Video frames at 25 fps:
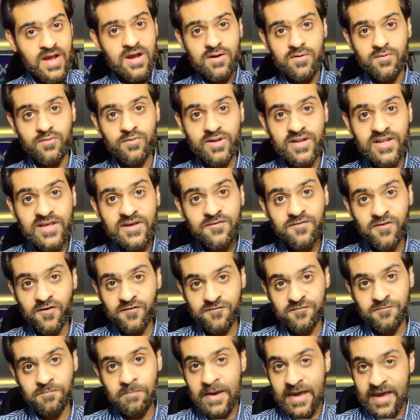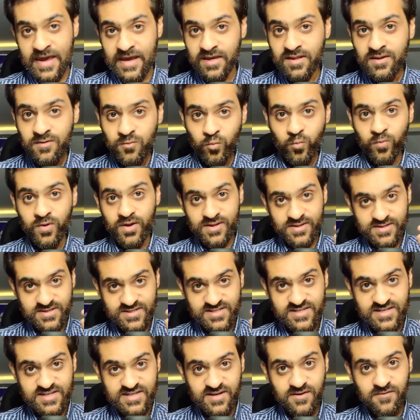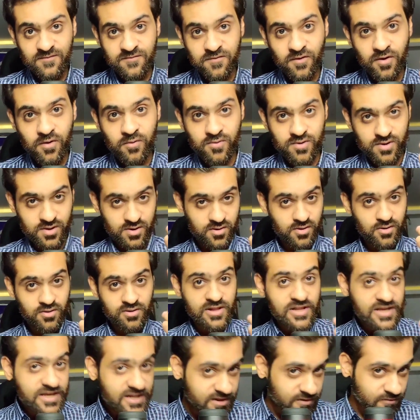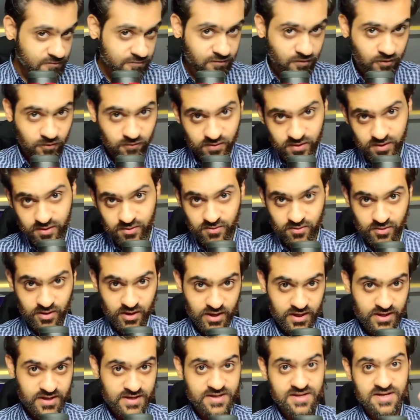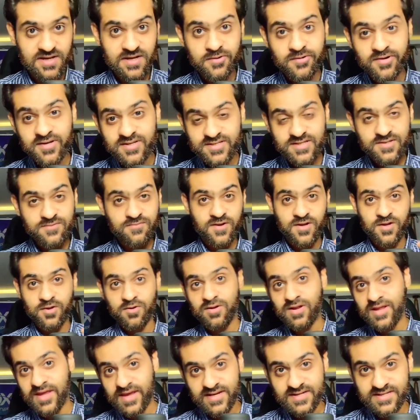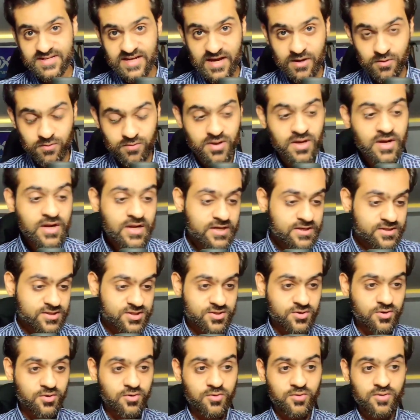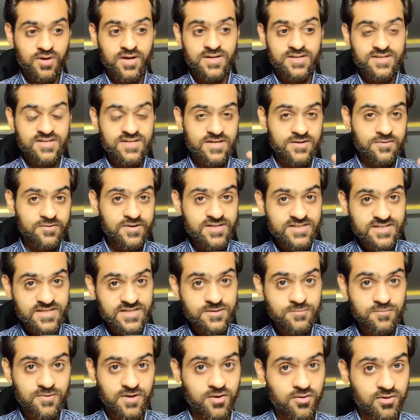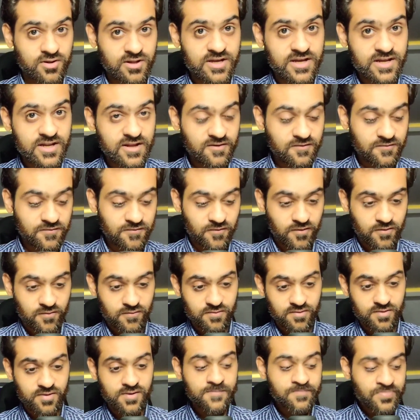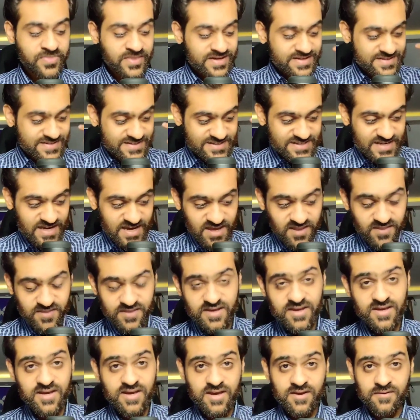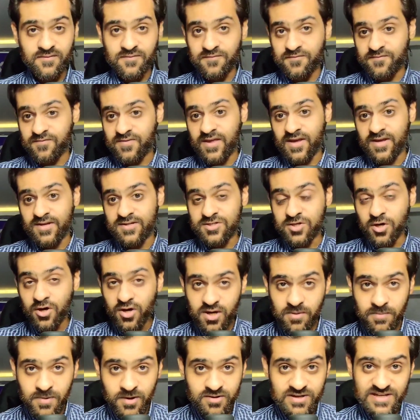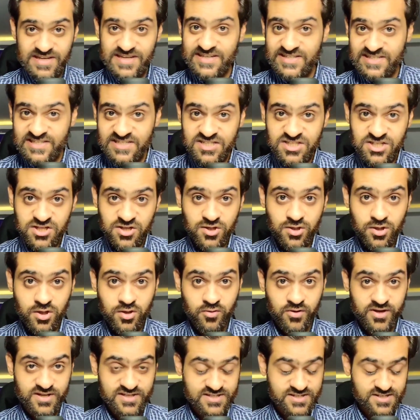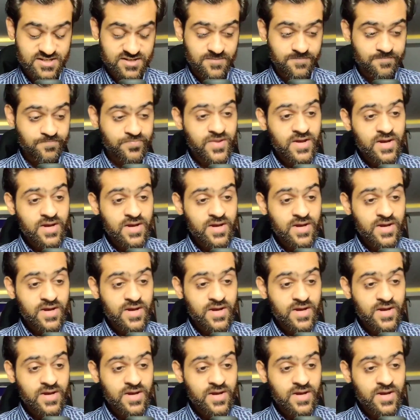relief of pain when sitting forward or leaning forward. Okay, it increases when you're laying down, so it decreases when you're leaning forward. Second thing, if they talk about ECG in your question,